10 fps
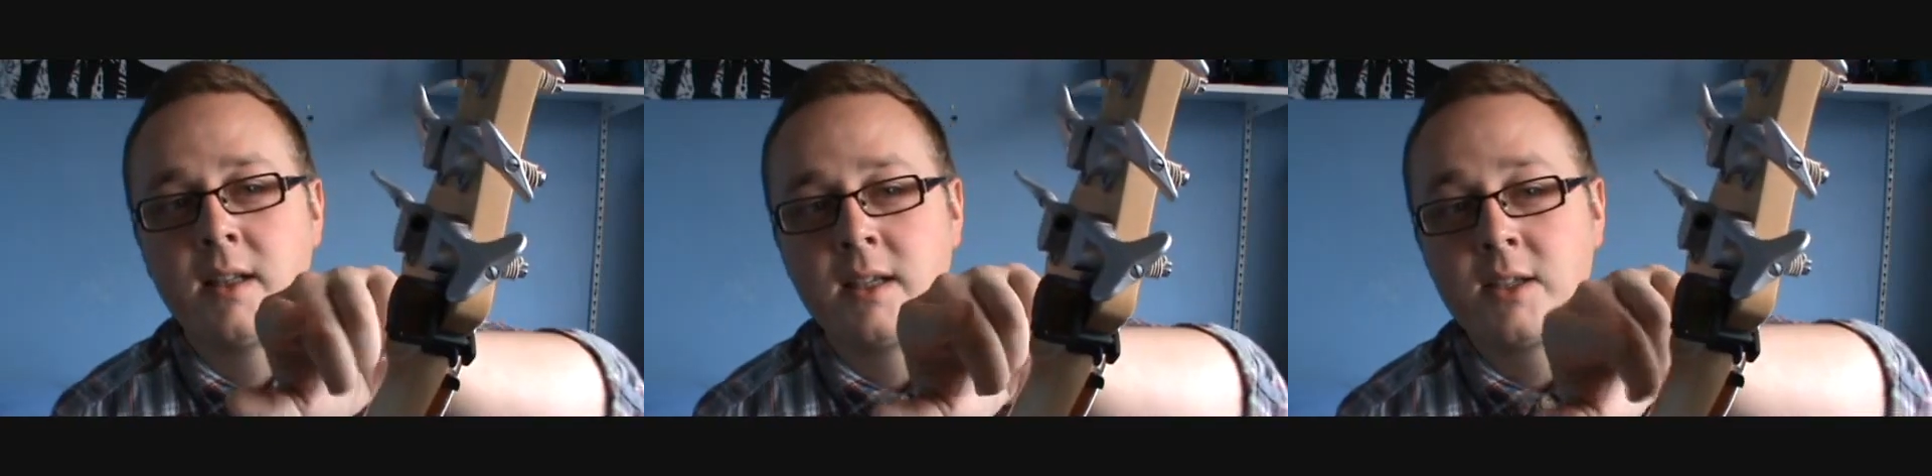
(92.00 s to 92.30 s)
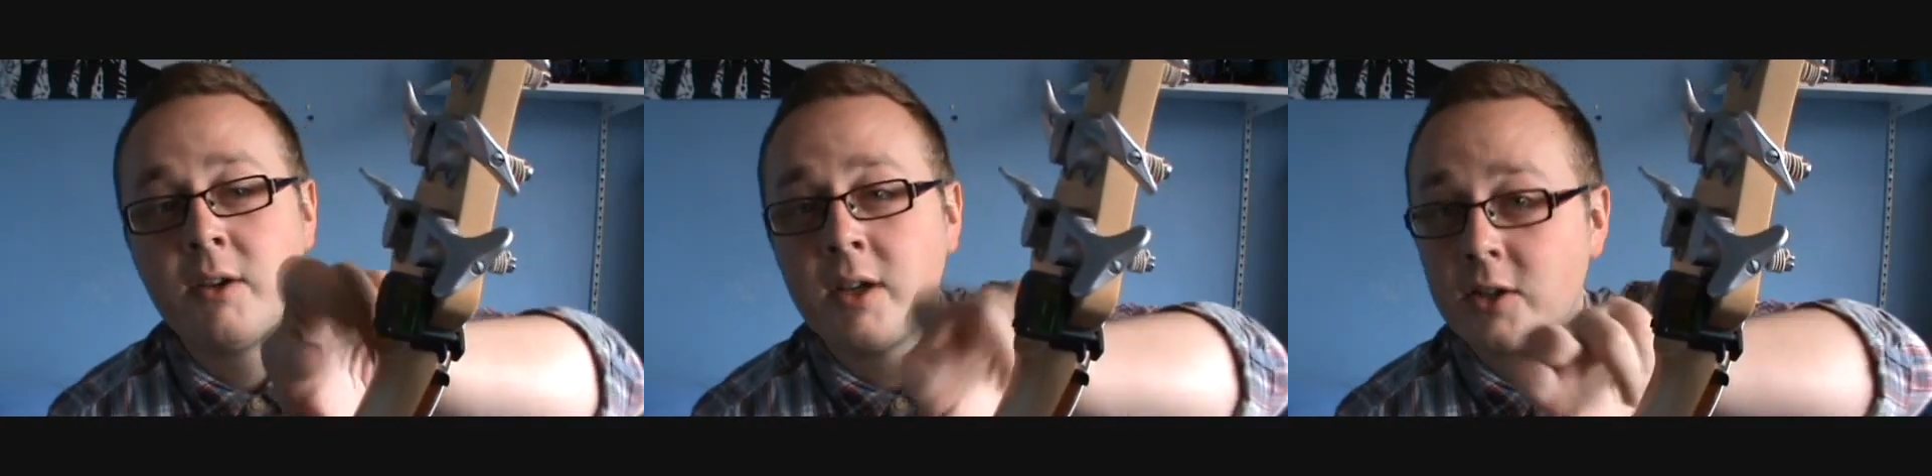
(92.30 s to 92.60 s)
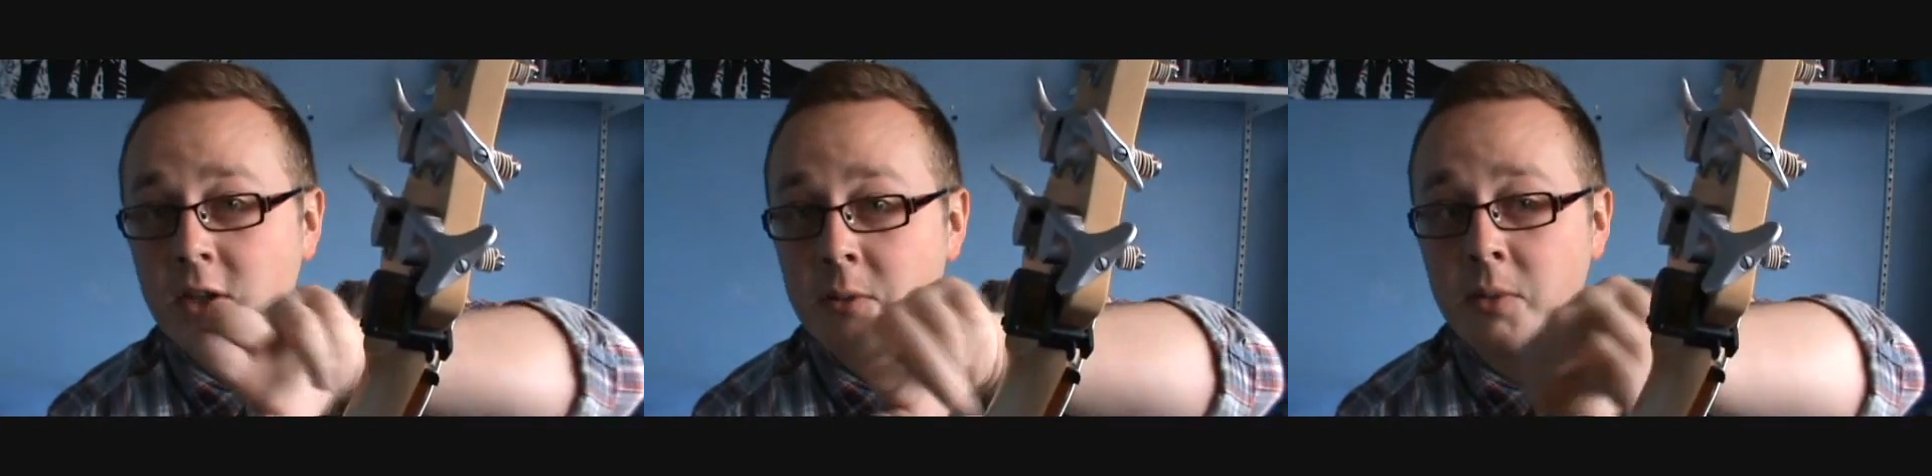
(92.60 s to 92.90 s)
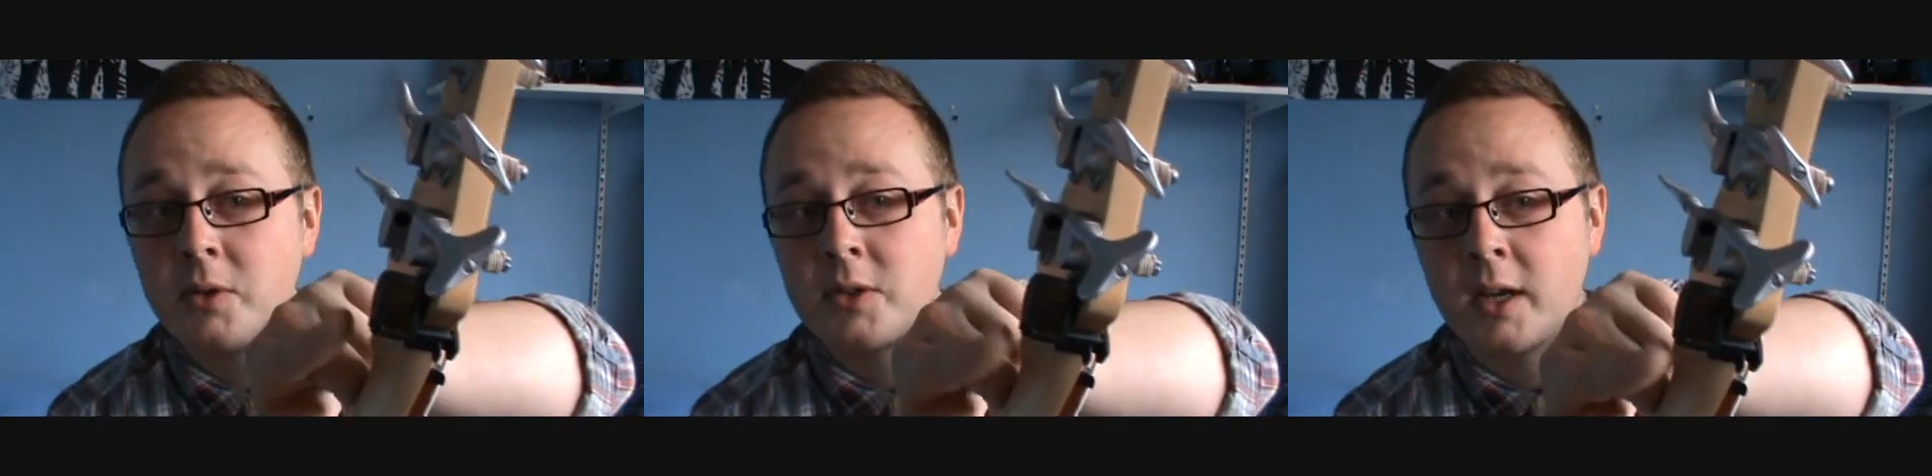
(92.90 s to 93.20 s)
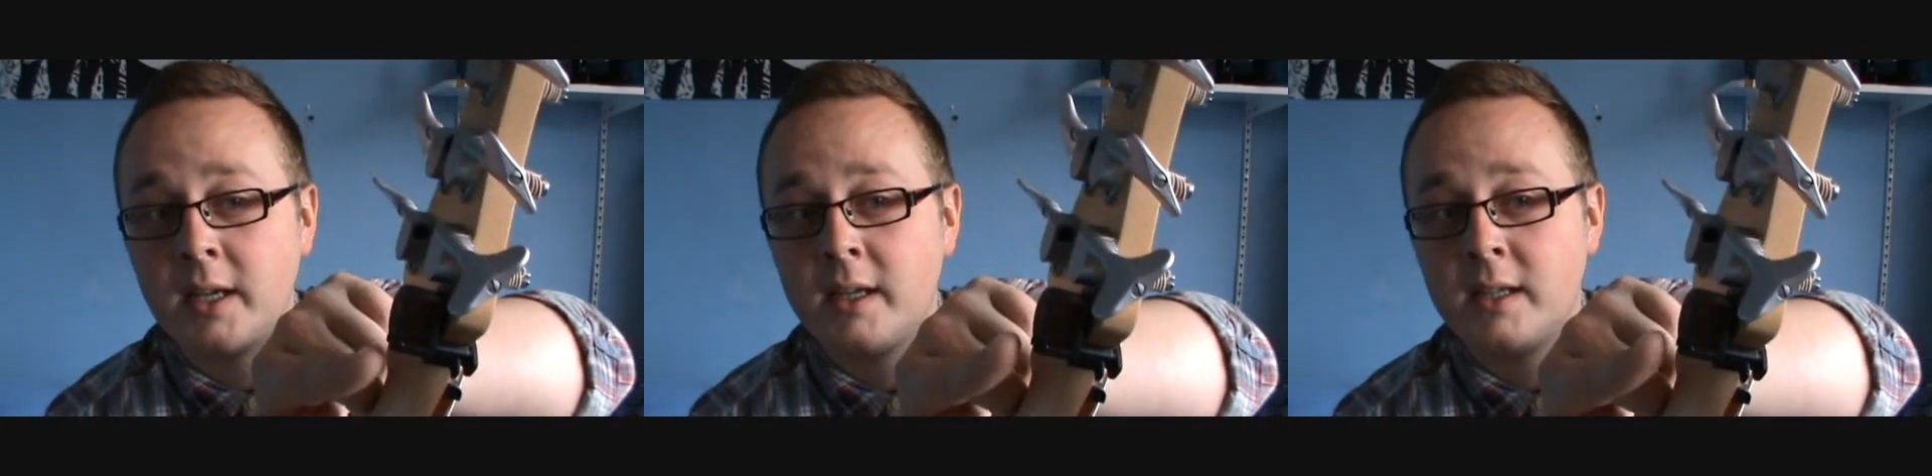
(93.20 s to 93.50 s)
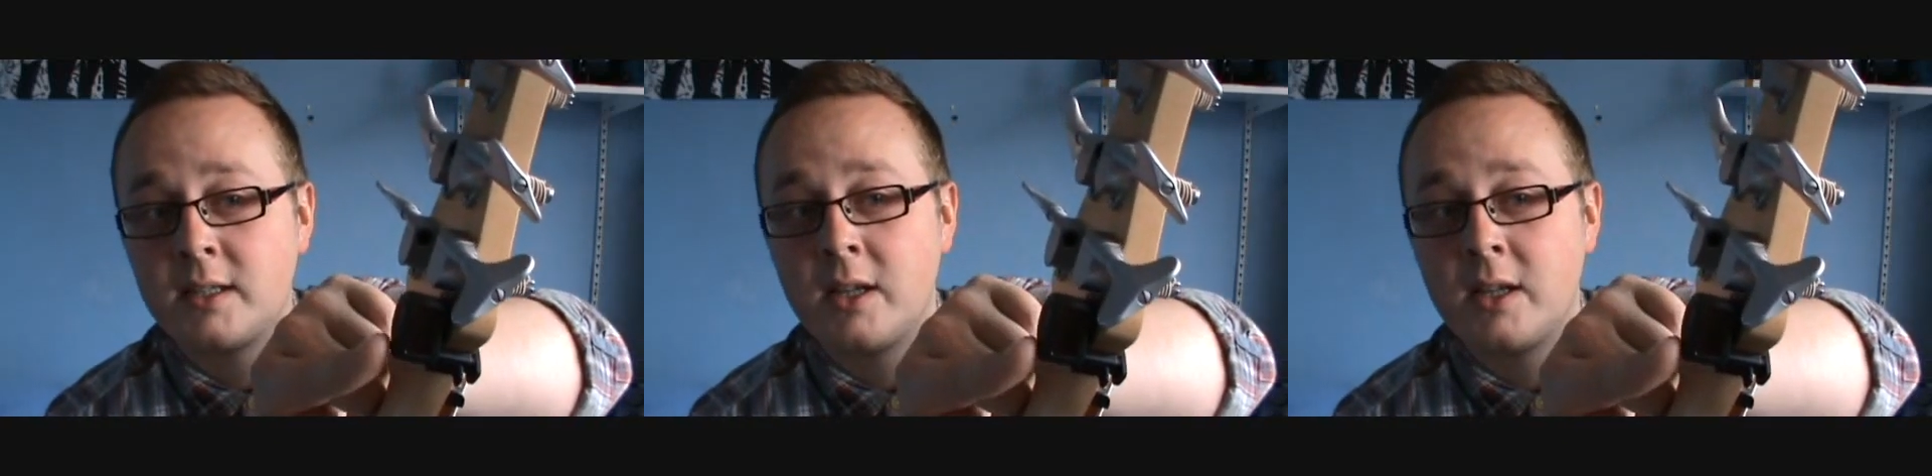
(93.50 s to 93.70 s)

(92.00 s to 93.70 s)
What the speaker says: It's only got two buttons on it, it's